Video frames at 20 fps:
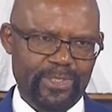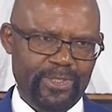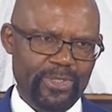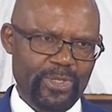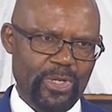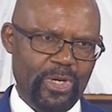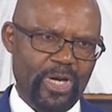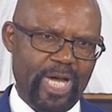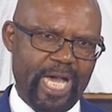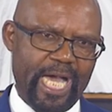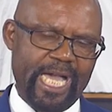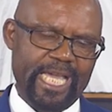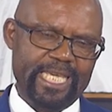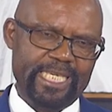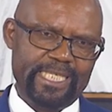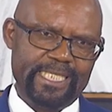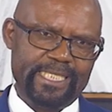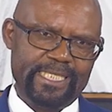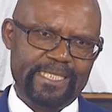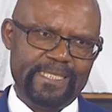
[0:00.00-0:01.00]
You know,
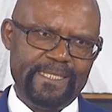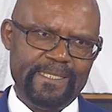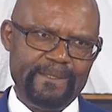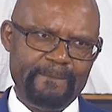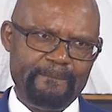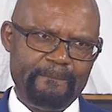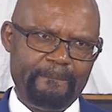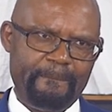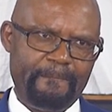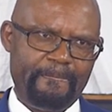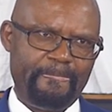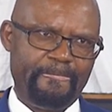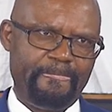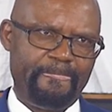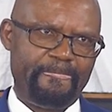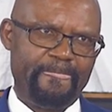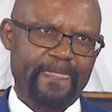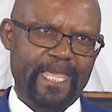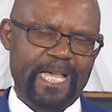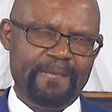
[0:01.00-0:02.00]
I,
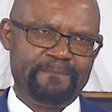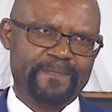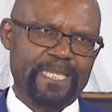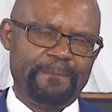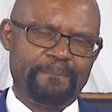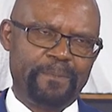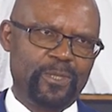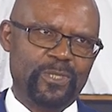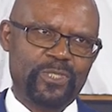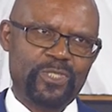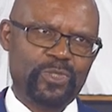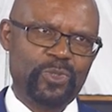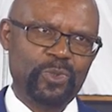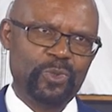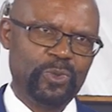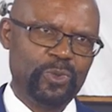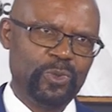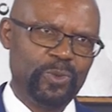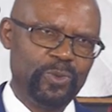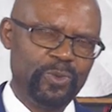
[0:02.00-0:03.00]
I'm supposed
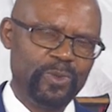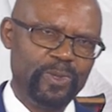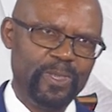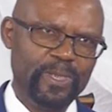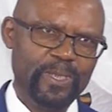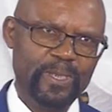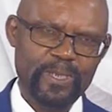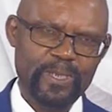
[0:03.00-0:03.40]
to